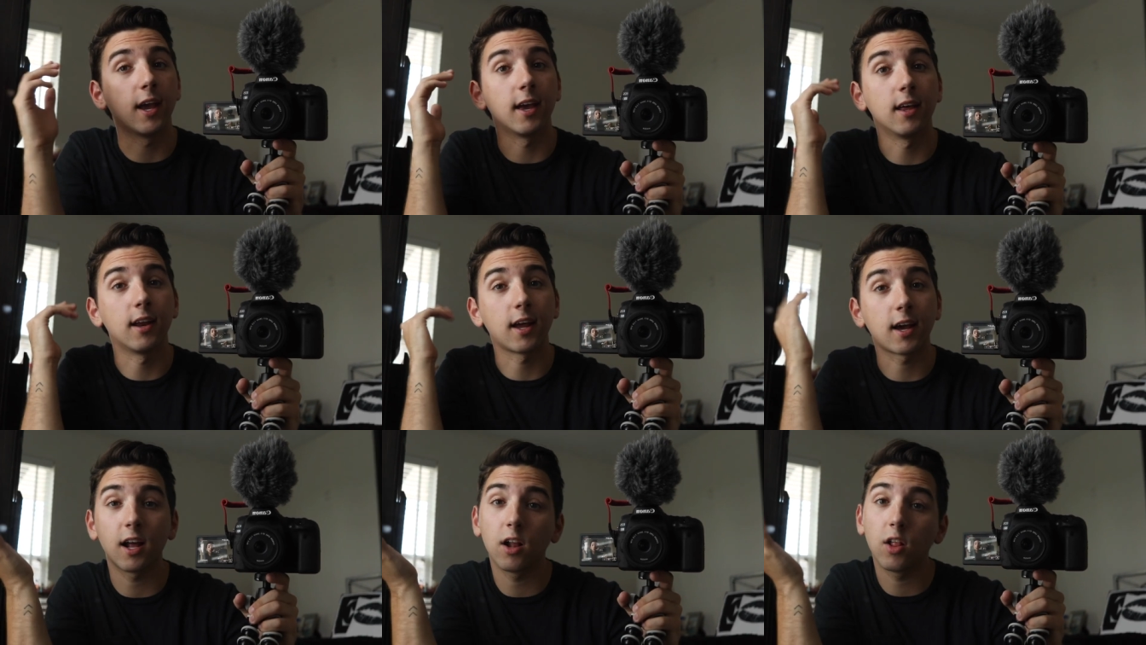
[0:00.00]

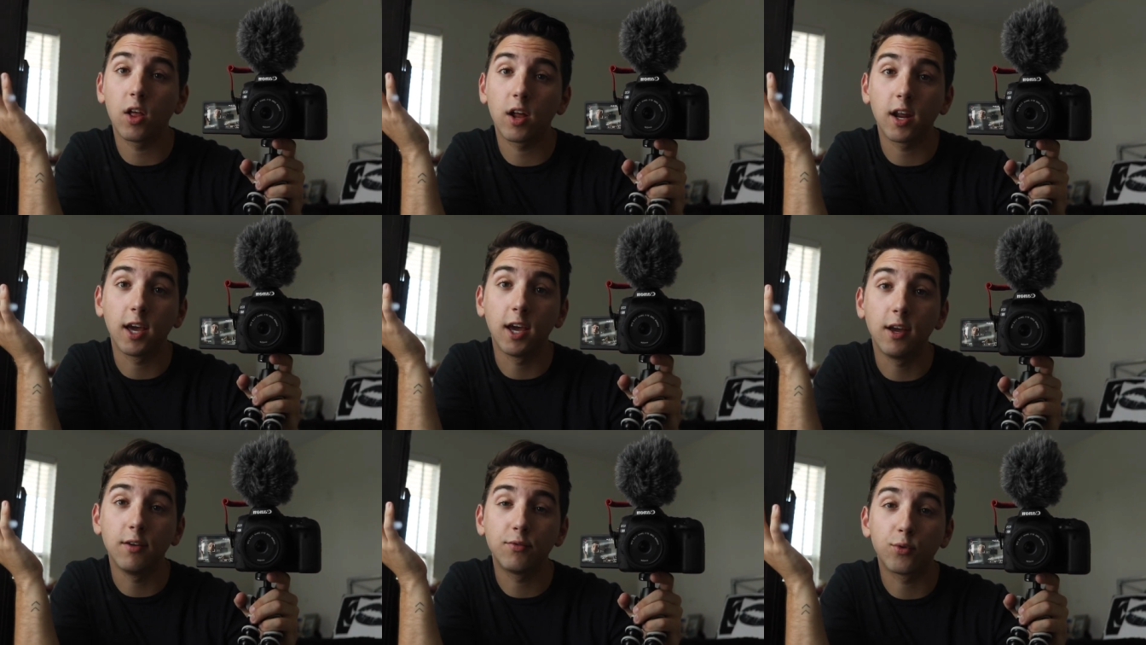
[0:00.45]
And I got a lot
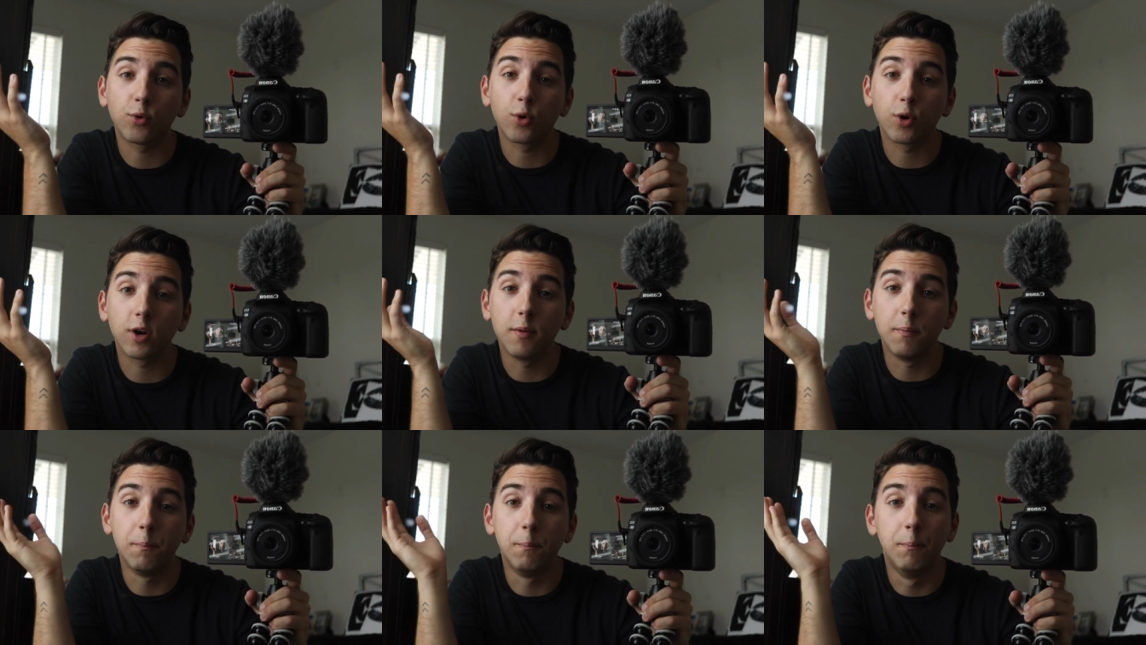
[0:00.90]
of hate
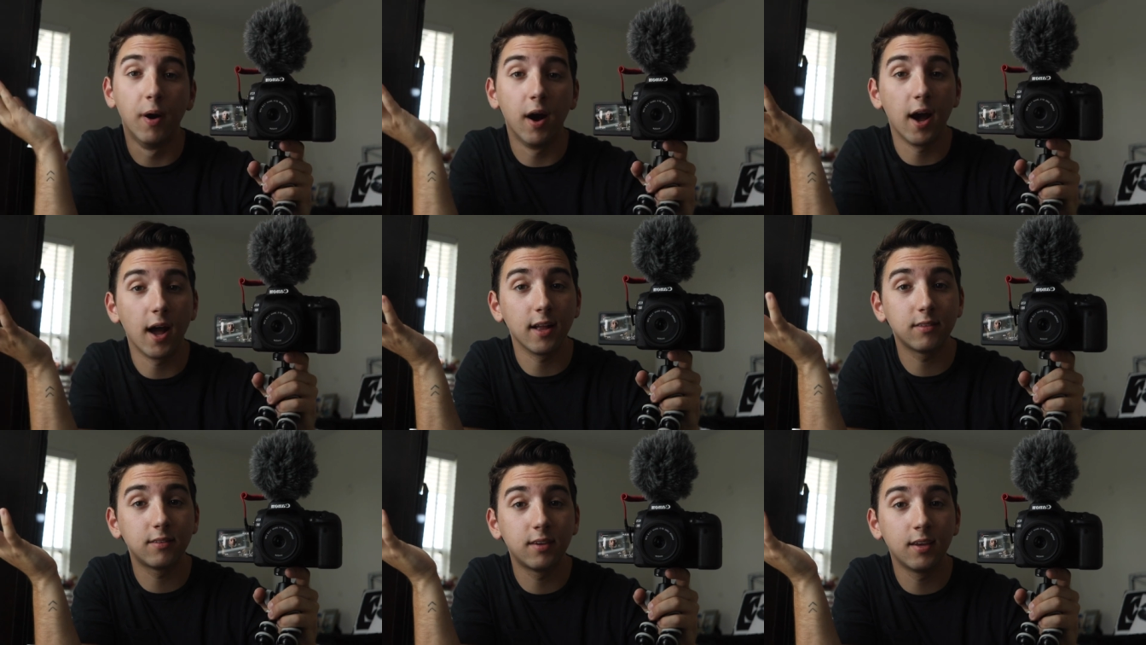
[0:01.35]
for it,
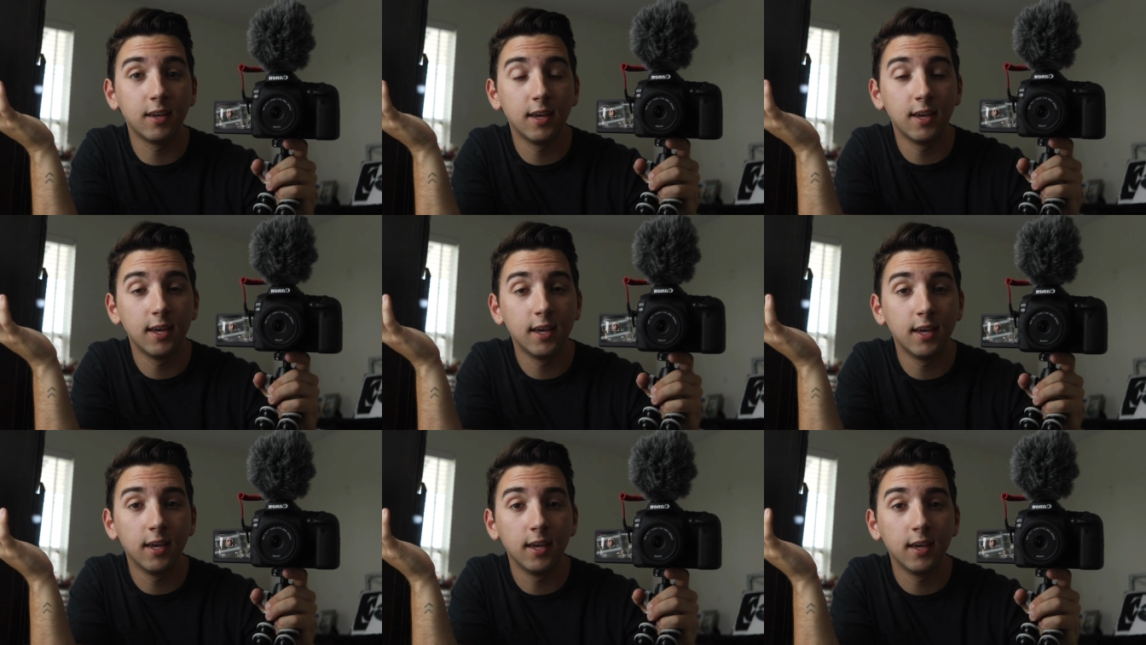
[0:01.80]
but
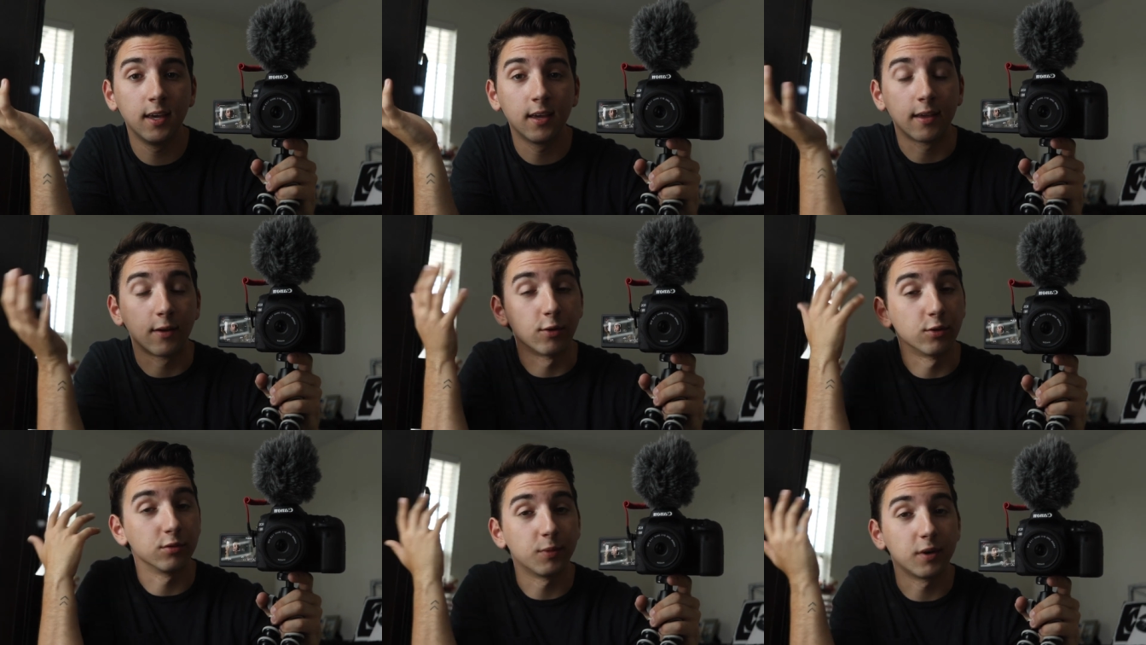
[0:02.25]

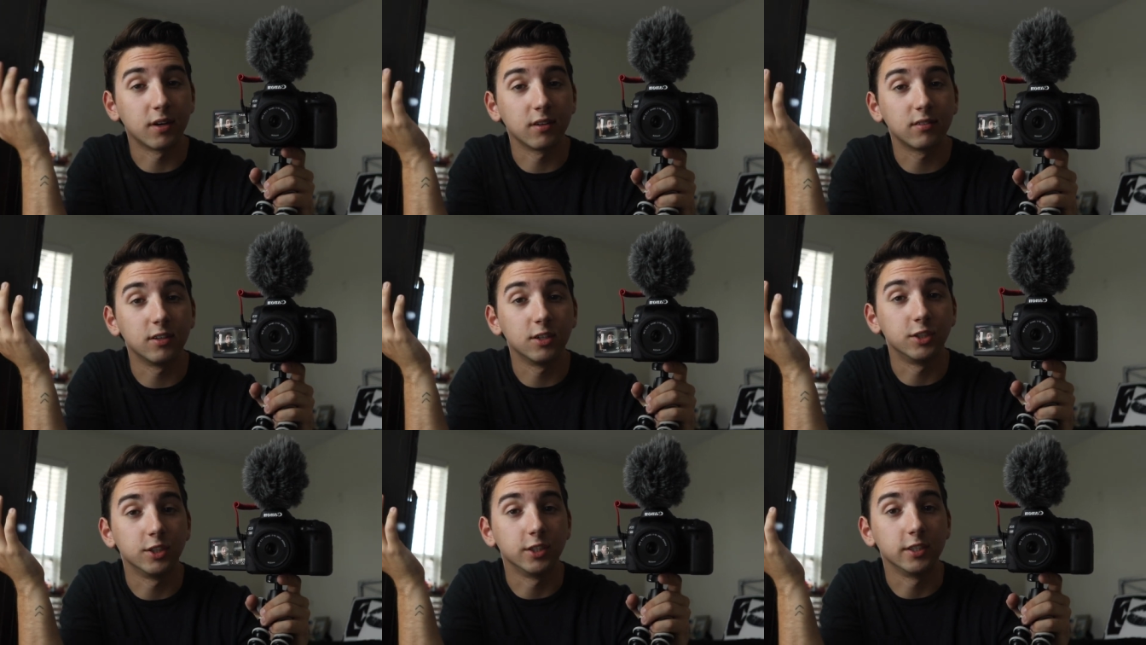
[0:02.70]
it was my
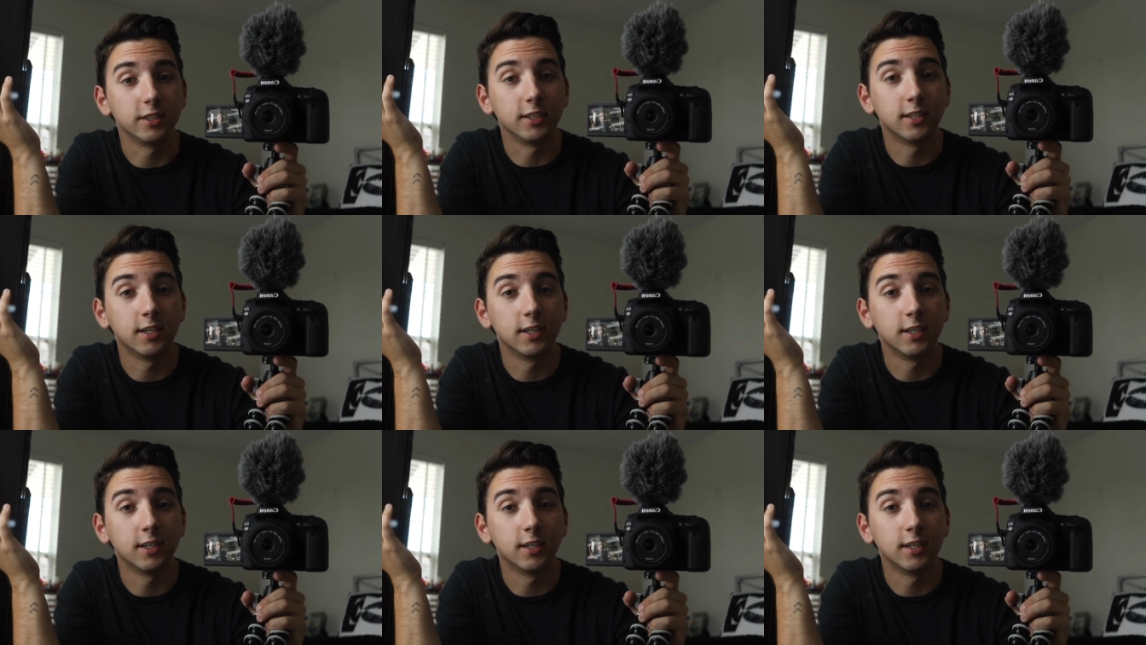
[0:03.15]
decision,